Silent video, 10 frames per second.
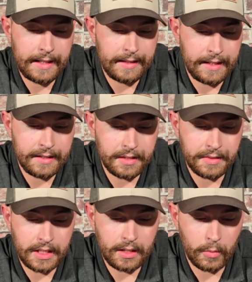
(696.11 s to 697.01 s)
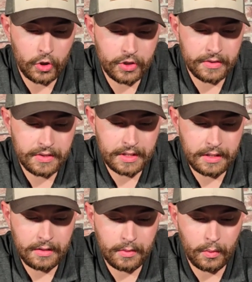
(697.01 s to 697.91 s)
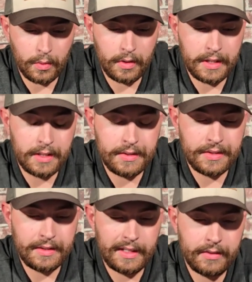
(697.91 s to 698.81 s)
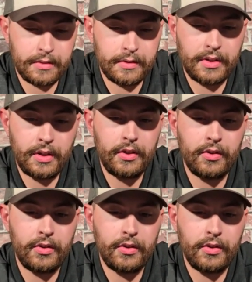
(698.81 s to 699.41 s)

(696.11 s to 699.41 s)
in case of any emergency or any incidentals,